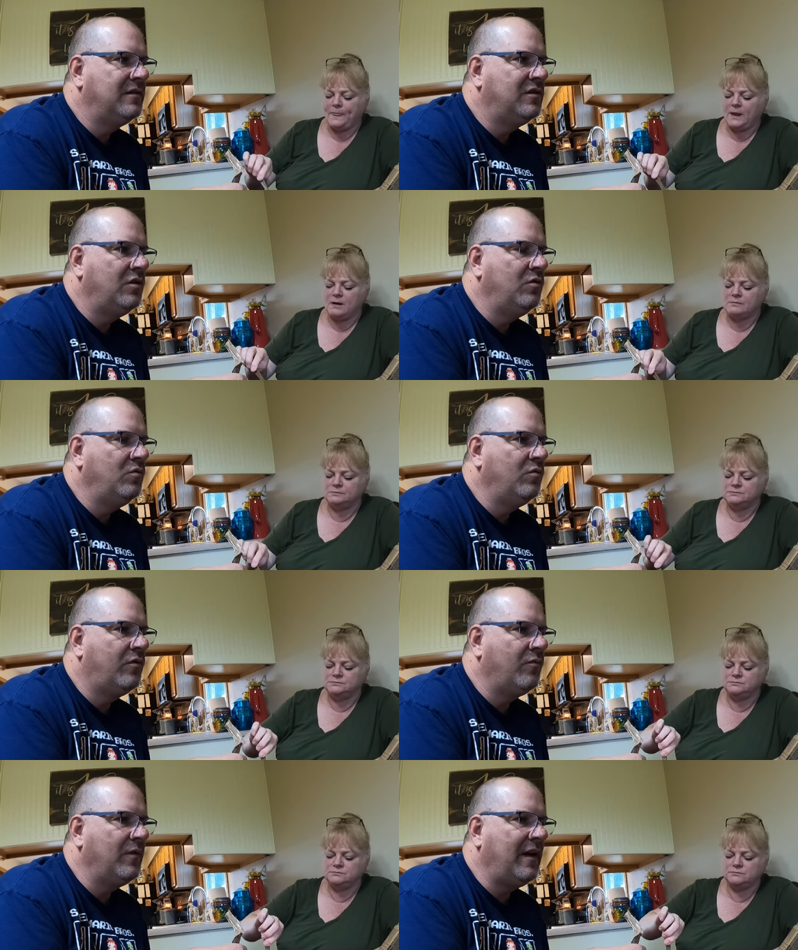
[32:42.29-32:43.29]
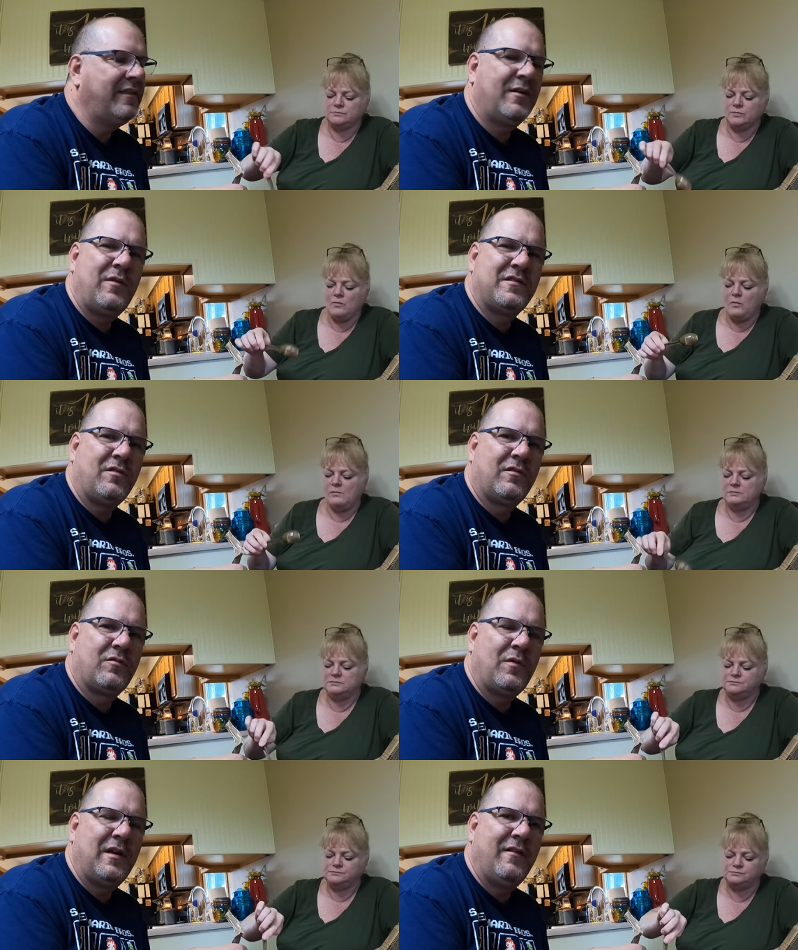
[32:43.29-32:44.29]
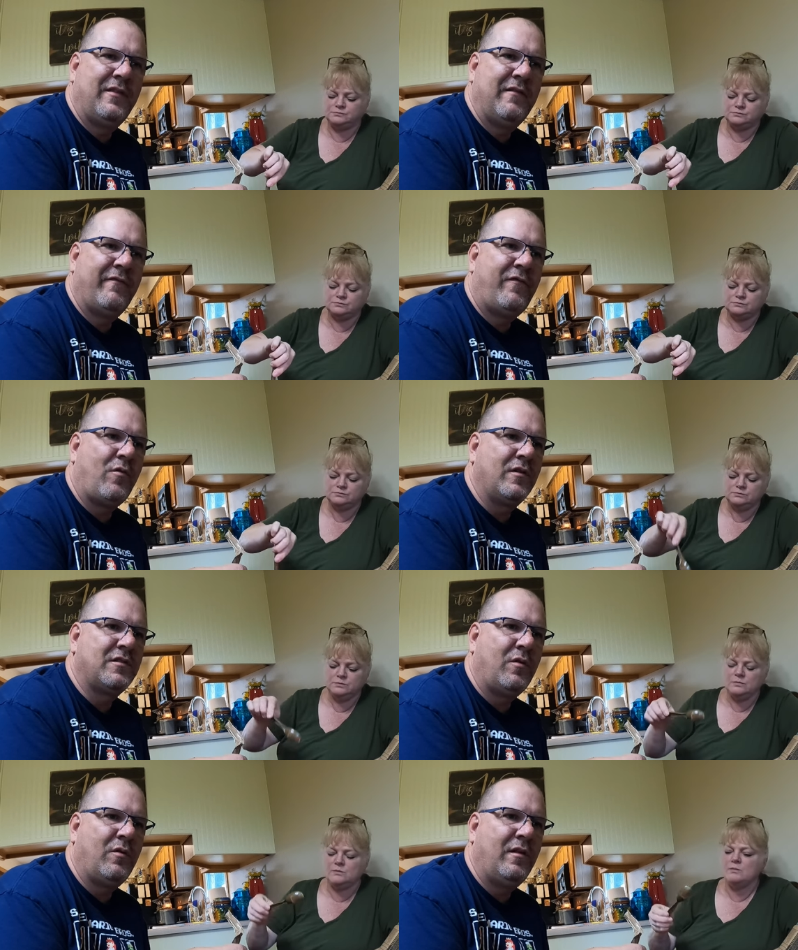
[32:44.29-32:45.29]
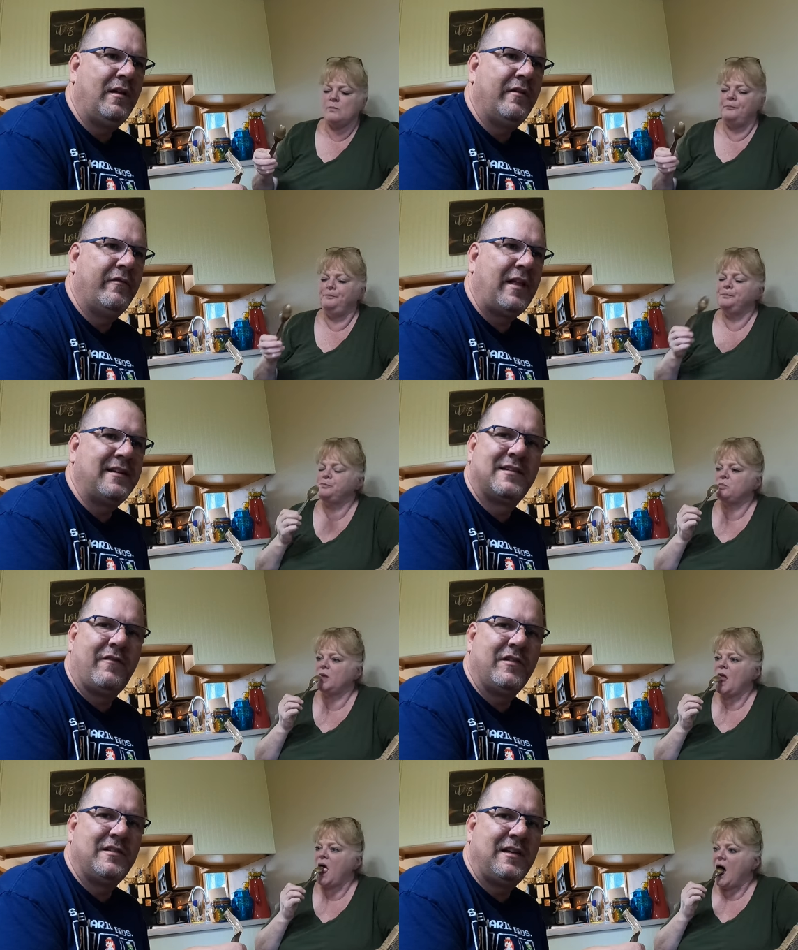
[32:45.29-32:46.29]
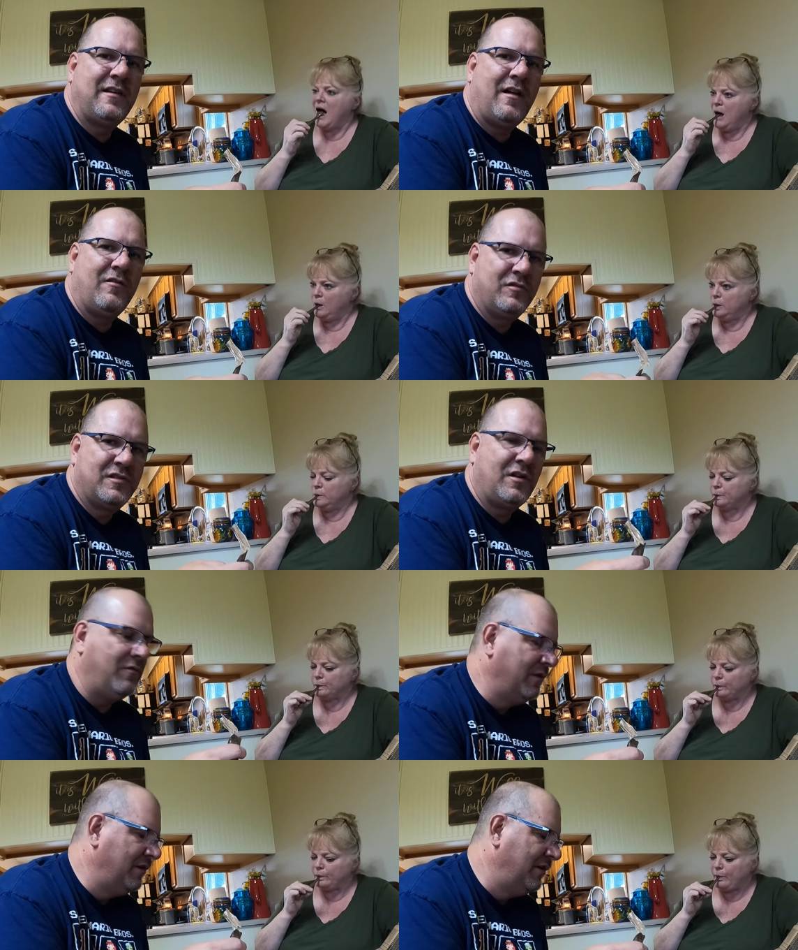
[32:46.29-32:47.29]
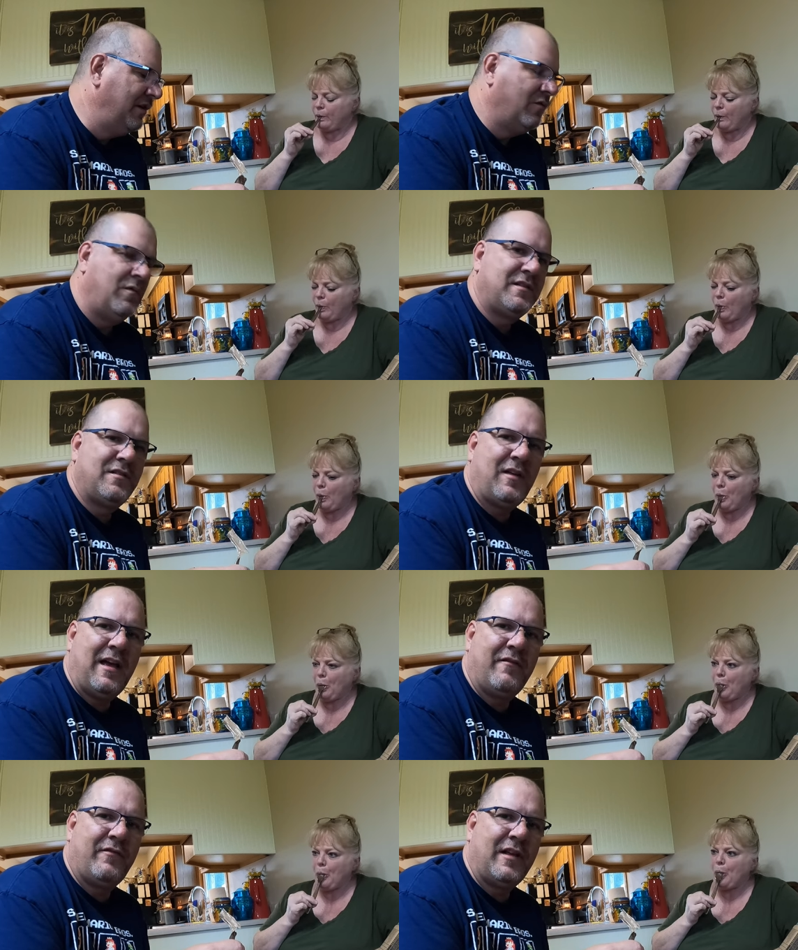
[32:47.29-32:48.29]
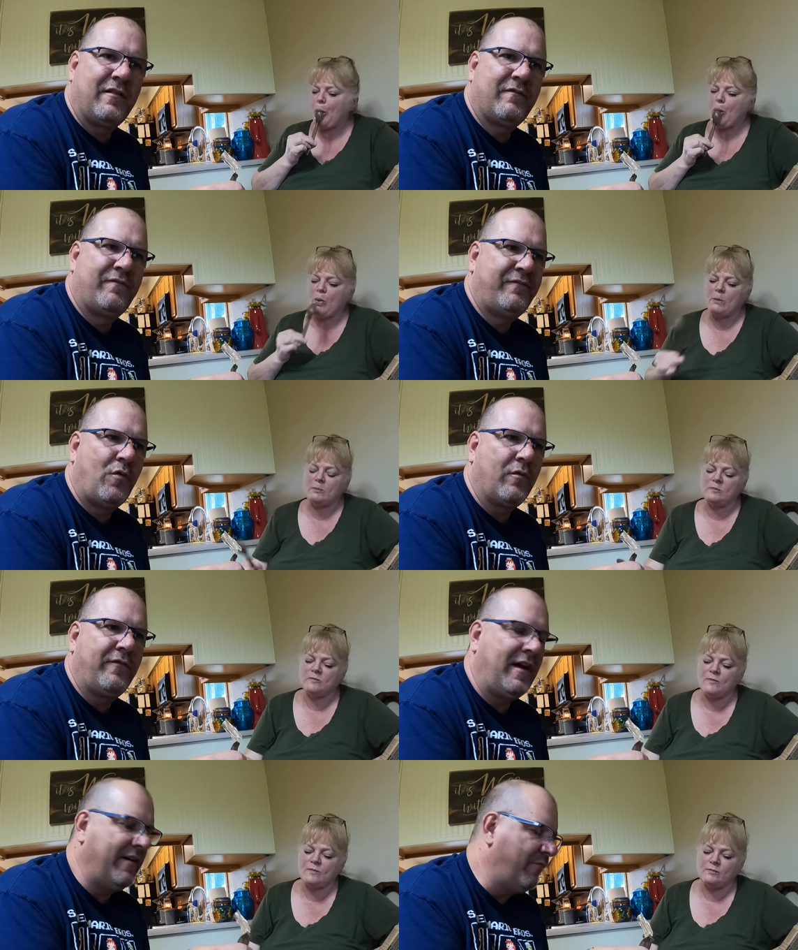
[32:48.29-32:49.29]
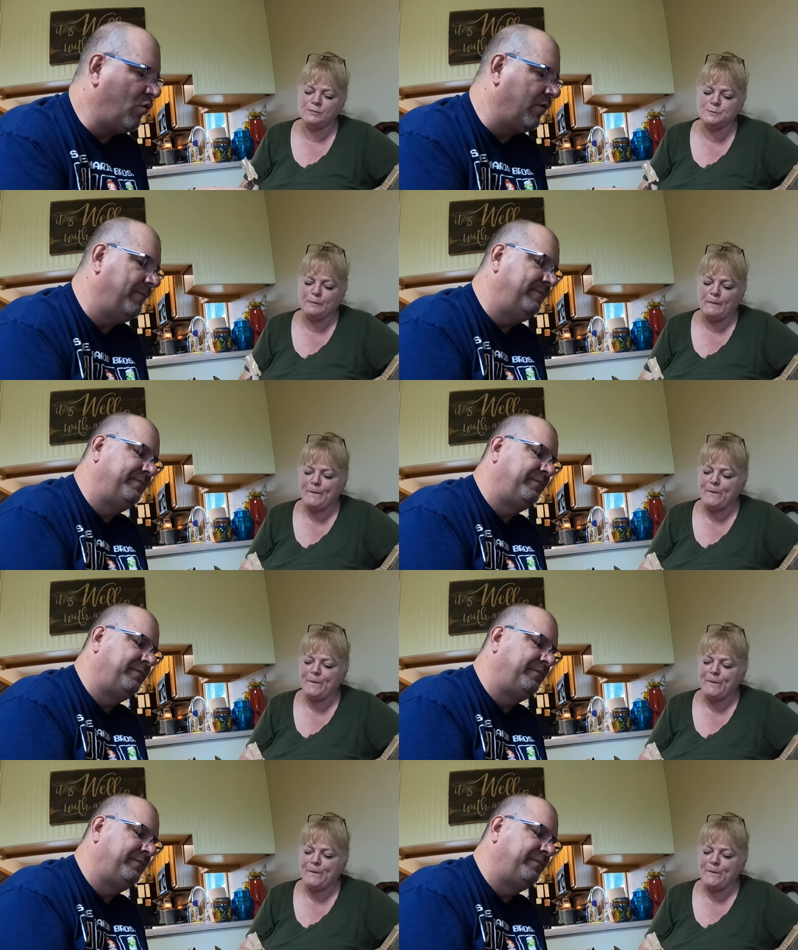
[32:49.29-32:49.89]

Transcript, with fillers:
Speaker 1: two, three, I think we sold three of them for a total of like seventeen dollars. So we still have like four or five more.